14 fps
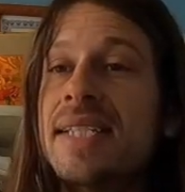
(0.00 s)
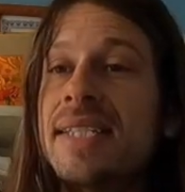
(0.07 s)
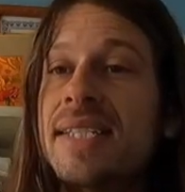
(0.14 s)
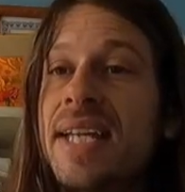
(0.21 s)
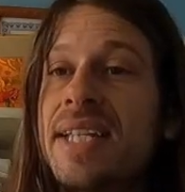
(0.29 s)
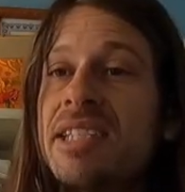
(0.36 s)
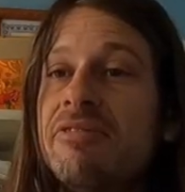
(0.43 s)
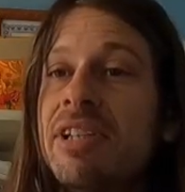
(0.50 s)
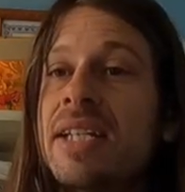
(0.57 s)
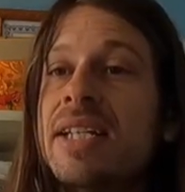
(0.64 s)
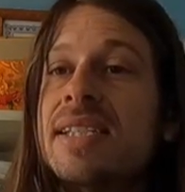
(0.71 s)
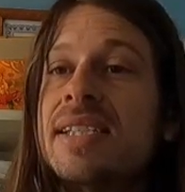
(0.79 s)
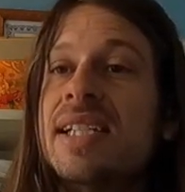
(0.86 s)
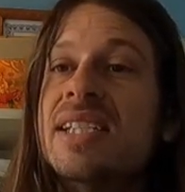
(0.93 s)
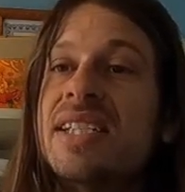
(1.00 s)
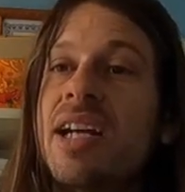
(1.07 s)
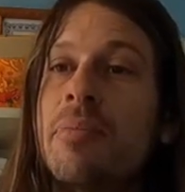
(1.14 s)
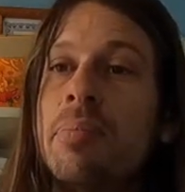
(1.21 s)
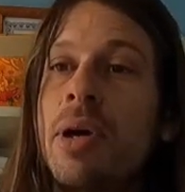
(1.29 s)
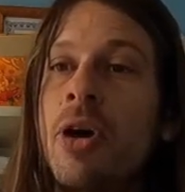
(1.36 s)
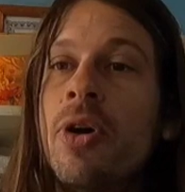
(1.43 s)
He says Venus is
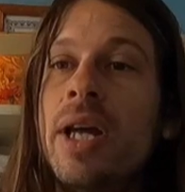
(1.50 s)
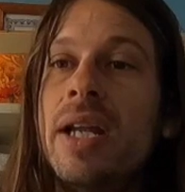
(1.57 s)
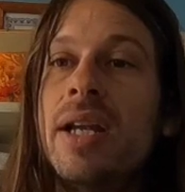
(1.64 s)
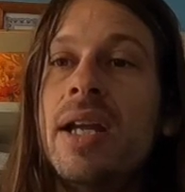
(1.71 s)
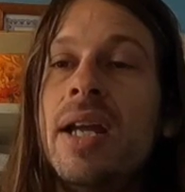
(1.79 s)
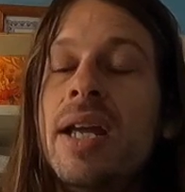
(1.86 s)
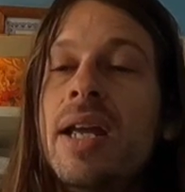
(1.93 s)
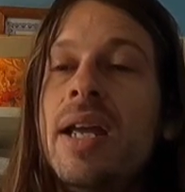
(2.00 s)
a poet,